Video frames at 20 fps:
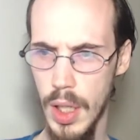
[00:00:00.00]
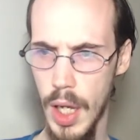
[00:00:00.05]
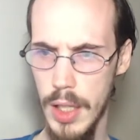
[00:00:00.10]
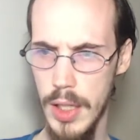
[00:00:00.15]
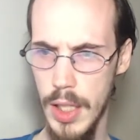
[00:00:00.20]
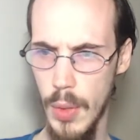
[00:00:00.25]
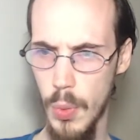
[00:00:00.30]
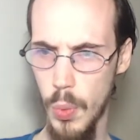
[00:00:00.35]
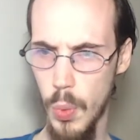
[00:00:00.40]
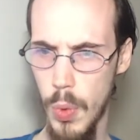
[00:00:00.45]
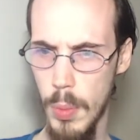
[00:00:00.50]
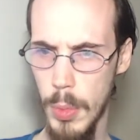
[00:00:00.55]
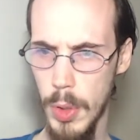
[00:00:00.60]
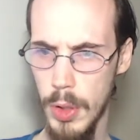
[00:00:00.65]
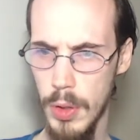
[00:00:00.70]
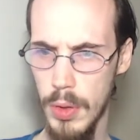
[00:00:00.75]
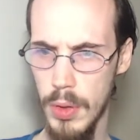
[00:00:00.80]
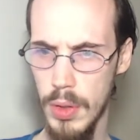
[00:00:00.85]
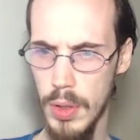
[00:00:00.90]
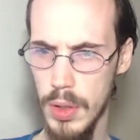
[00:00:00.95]
And that
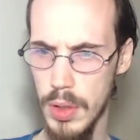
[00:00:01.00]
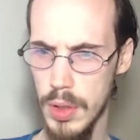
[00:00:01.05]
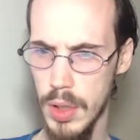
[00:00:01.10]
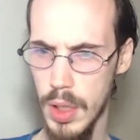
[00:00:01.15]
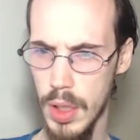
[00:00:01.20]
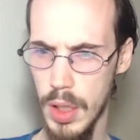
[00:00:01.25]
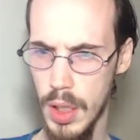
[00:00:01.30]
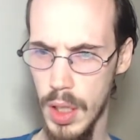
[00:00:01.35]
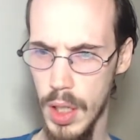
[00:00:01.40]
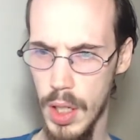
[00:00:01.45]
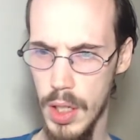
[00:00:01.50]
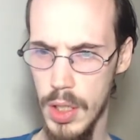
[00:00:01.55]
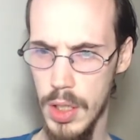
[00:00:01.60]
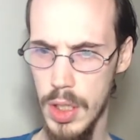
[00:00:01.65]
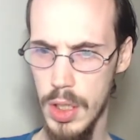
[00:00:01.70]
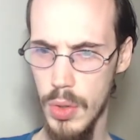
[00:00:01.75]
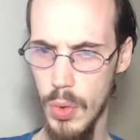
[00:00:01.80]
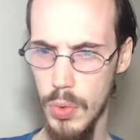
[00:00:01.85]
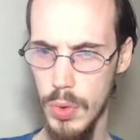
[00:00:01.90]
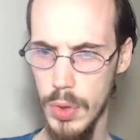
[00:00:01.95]
woman, like,
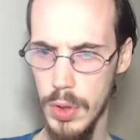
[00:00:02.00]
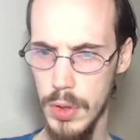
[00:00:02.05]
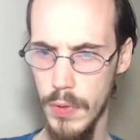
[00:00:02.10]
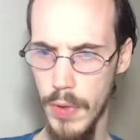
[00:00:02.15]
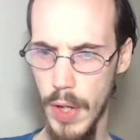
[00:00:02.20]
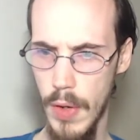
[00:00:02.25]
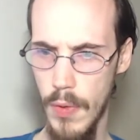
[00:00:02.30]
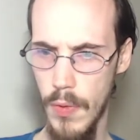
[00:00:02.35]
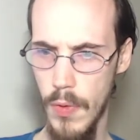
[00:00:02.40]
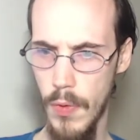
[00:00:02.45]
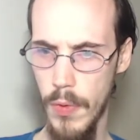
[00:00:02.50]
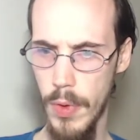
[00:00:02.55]
she's the only survivor